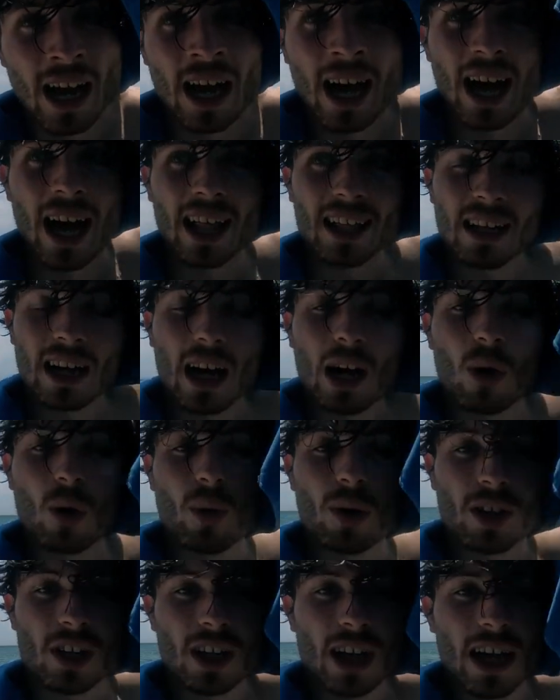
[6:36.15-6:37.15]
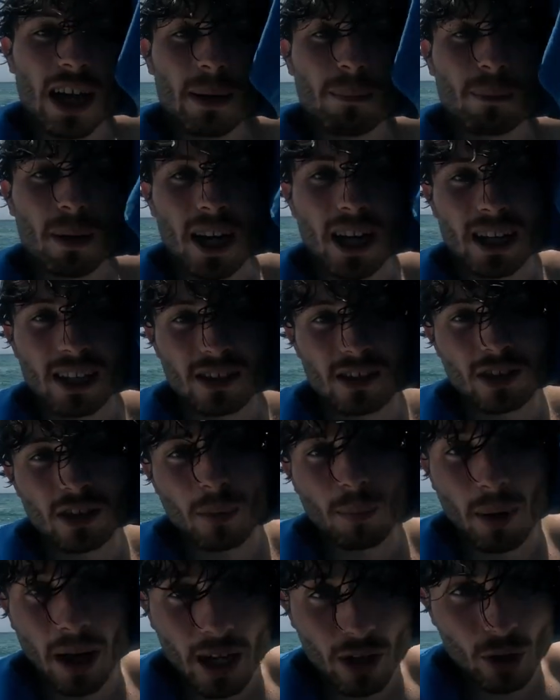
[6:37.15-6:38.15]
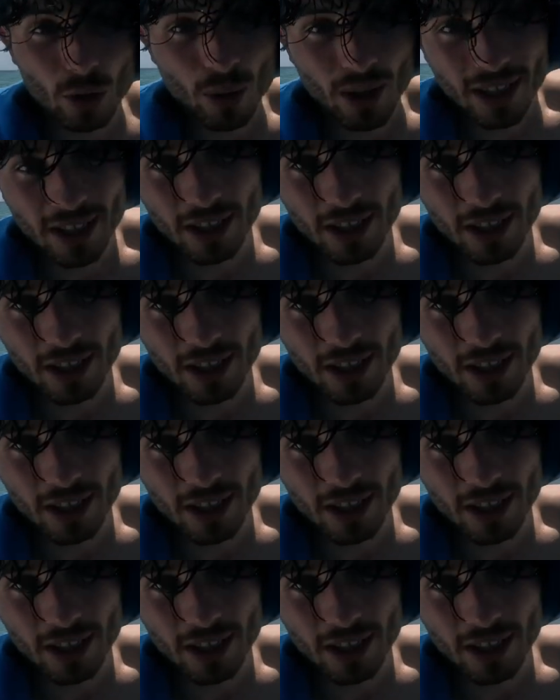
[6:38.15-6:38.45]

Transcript: And now we're gonna head back to Baru